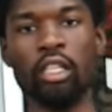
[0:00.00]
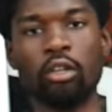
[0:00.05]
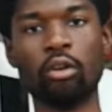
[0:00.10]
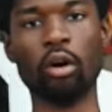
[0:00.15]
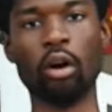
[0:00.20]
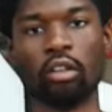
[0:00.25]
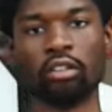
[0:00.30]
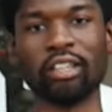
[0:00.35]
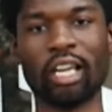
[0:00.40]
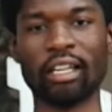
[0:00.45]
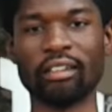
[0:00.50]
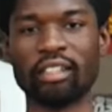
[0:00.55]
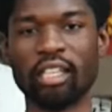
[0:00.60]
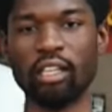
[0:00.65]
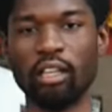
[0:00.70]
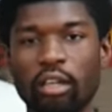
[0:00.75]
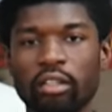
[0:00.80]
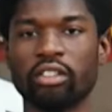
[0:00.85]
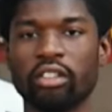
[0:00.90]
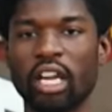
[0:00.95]
Negroes,
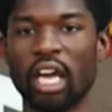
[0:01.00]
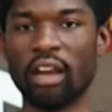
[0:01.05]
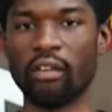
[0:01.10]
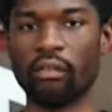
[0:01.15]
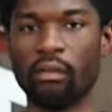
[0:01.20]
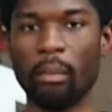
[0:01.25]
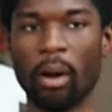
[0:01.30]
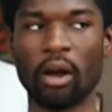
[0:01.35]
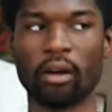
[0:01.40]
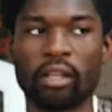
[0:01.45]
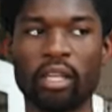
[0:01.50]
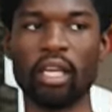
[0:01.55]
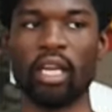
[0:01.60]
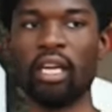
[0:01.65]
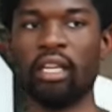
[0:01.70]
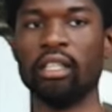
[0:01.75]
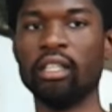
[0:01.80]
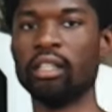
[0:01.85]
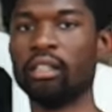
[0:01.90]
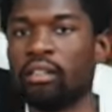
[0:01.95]
Latinos, and Native American
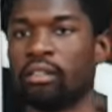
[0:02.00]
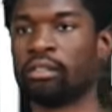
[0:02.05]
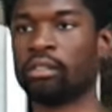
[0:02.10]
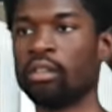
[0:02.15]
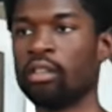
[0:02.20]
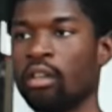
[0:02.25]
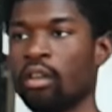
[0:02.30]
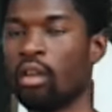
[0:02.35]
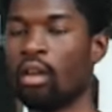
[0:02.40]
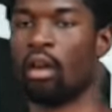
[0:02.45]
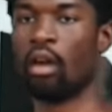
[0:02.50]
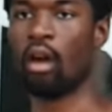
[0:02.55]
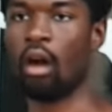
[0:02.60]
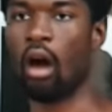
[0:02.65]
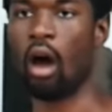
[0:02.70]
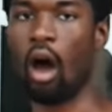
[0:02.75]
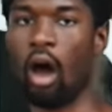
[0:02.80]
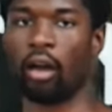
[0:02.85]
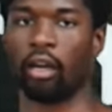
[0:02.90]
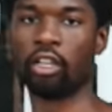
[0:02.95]
Indians
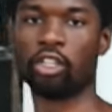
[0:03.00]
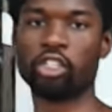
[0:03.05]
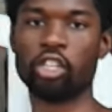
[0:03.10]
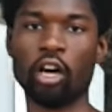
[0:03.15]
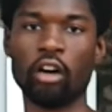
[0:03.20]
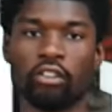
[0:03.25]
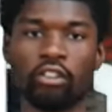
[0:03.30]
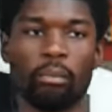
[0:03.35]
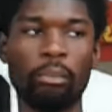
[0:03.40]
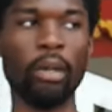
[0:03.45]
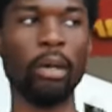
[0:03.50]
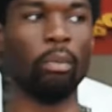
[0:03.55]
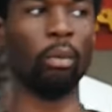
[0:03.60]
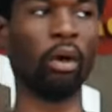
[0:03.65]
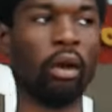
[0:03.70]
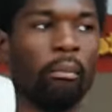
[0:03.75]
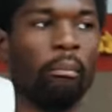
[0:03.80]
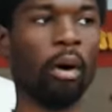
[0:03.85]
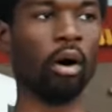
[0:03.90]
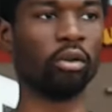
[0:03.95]
are the chosen people
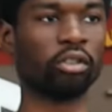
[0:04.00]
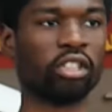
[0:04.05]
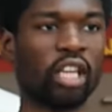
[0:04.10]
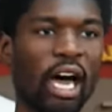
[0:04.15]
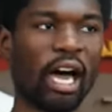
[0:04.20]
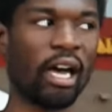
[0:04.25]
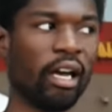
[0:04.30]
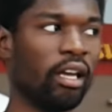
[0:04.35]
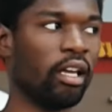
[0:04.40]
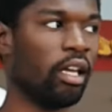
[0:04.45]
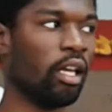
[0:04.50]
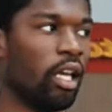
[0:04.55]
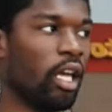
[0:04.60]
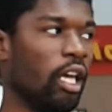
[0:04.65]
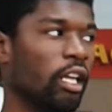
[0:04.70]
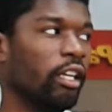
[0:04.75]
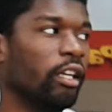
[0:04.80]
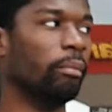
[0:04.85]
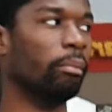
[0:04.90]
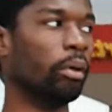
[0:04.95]
of the Most High,
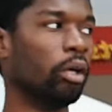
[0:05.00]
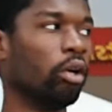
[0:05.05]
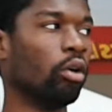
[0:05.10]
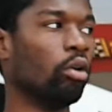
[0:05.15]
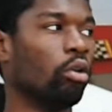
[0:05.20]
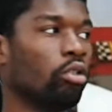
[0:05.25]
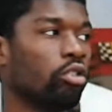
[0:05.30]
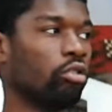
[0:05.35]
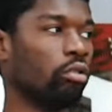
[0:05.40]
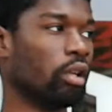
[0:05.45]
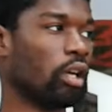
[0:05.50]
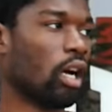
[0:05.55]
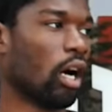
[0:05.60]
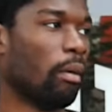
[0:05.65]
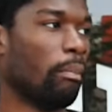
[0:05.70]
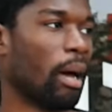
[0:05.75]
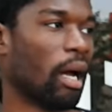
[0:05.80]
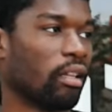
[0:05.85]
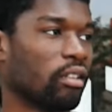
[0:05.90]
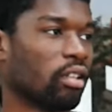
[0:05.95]
and it behooves you to
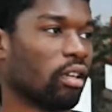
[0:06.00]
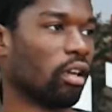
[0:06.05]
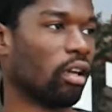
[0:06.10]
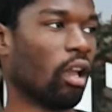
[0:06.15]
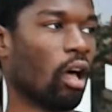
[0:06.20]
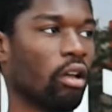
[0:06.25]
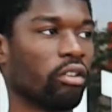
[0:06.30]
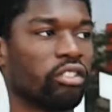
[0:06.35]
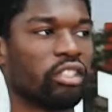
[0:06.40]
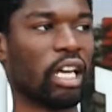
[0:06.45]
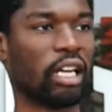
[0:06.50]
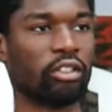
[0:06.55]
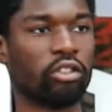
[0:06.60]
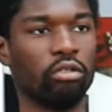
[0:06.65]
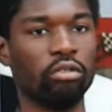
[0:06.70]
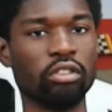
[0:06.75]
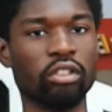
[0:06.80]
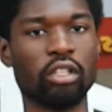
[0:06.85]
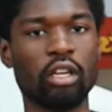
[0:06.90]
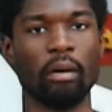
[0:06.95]
come back to the law, statutes,
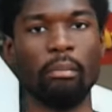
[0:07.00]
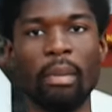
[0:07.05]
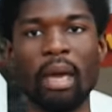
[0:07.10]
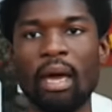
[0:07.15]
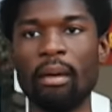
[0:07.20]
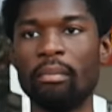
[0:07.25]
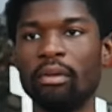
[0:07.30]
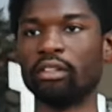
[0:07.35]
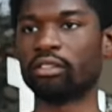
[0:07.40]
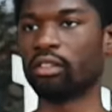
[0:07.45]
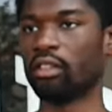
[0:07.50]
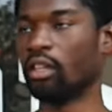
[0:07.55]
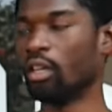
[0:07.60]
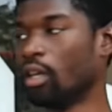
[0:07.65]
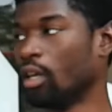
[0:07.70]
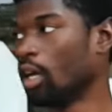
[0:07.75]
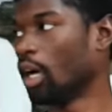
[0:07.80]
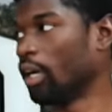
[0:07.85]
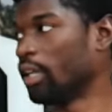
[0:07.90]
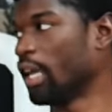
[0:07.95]
and commandments
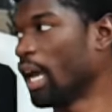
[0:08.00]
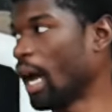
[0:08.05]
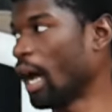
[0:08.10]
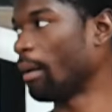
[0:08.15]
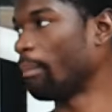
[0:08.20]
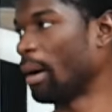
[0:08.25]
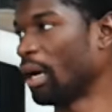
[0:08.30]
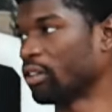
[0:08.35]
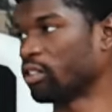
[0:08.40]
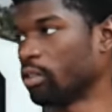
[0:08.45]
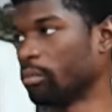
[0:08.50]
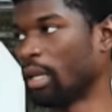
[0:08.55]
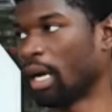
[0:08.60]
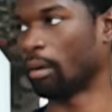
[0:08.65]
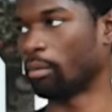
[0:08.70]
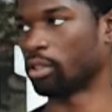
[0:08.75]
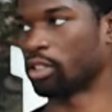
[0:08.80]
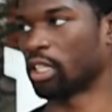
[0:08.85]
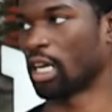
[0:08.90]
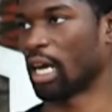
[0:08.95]
of
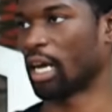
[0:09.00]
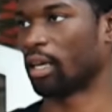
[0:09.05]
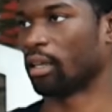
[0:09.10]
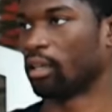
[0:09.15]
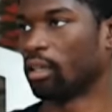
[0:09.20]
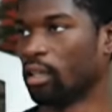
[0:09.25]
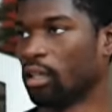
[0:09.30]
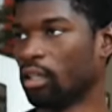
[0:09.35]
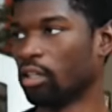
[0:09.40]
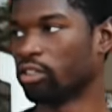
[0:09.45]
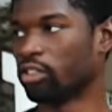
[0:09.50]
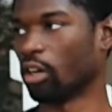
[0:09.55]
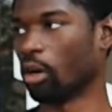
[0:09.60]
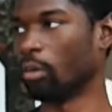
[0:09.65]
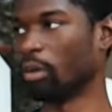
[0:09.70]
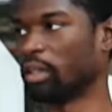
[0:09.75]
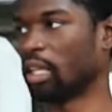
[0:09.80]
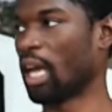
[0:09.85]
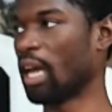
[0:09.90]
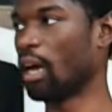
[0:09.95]
Yahweh Shai. So
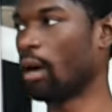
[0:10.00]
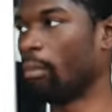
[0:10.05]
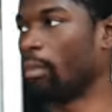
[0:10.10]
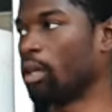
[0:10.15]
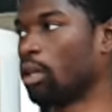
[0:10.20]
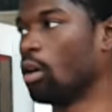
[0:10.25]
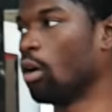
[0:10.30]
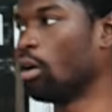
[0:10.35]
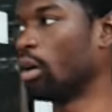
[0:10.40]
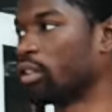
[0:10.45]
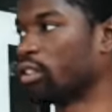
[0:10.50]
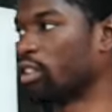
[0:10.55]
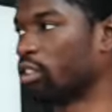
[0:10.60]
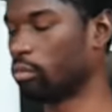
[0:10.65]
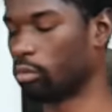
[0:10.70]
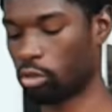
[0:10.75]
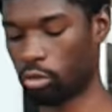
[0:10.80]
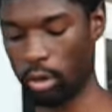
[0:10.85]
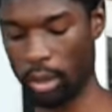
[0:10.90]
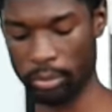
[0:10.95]
with that, I'm going to go into
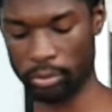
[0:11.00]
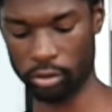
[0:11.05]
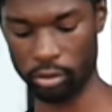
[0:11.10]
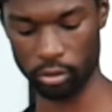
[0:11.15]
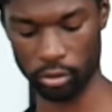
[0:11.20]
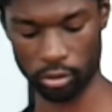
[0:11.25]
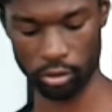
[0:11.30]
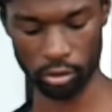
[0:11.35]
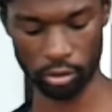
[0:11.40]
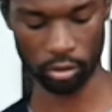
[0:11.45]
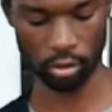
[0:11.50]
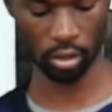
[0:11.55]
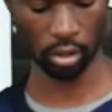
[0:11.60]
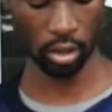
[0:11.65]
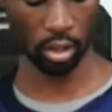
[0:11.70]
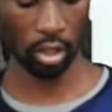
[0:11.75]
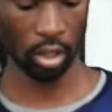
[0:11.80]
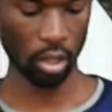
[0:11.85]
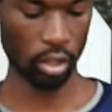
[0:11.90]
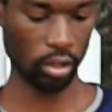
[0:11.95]
some scriptures.
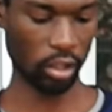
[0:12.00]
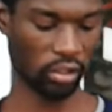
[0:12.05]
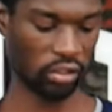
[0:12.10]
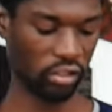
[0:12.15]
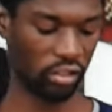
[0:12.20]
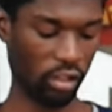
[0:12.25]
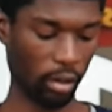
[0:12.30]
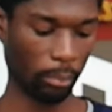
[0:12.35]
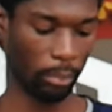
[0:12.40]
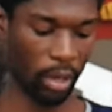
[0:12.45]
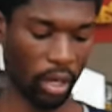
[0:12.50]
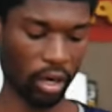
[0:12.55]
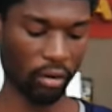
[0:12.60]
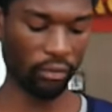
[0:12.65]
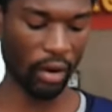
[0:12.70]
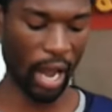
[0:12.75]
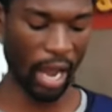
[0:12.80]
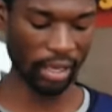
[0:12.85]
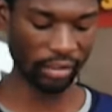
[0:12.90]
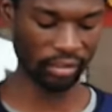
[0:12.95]
This is the book of
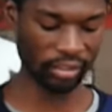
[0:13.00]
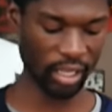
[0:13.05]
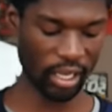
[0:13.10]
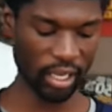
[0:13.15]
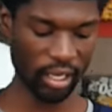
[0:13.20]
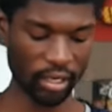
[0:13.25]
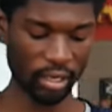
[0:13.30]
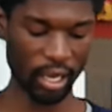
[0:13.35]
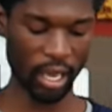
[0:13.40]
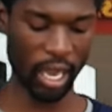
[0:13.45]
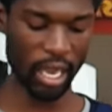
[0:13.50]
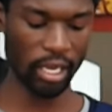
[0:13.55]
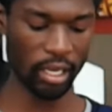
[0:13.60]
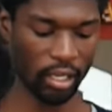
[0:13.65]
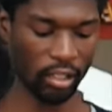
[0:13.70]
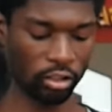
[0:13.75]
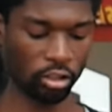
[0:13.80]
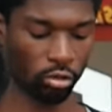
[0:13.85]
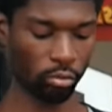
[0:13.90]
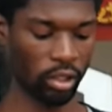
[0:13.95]
Isaiah 8
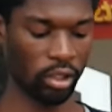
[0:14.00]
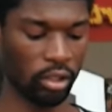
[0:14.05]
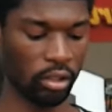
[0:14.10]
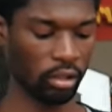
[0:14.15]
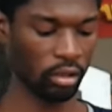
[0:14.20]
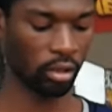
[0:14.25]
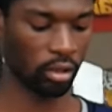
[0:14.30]
and 20.